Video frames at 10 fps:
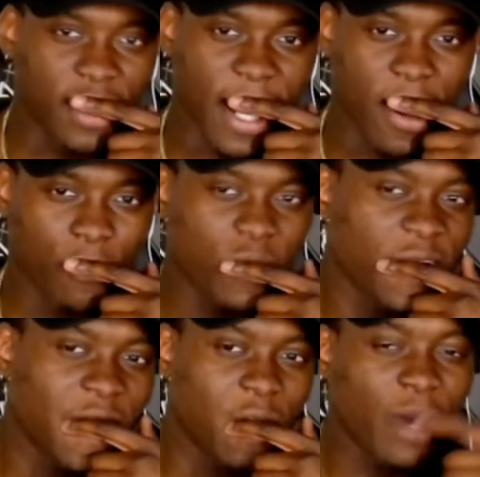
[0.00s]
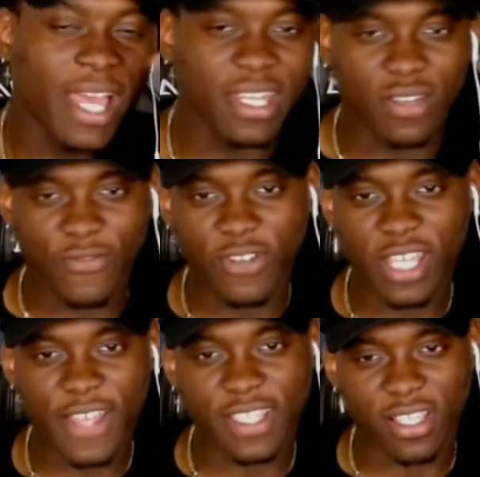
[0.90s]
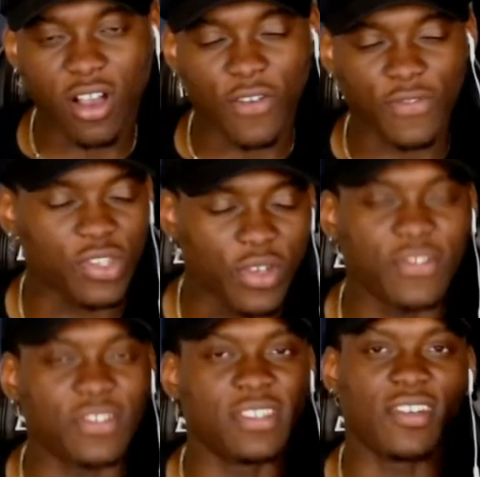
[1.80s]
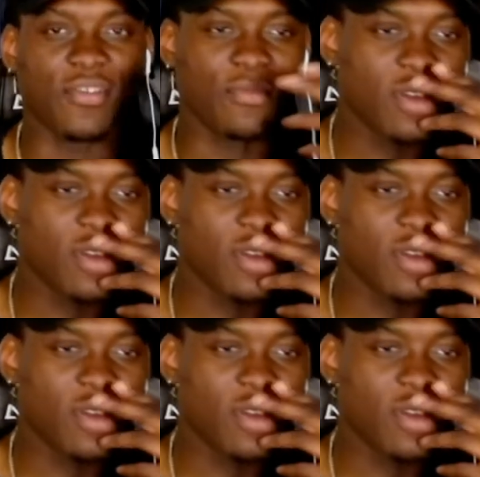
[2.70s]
Like, Amida fully had to cut off Soifon's arm.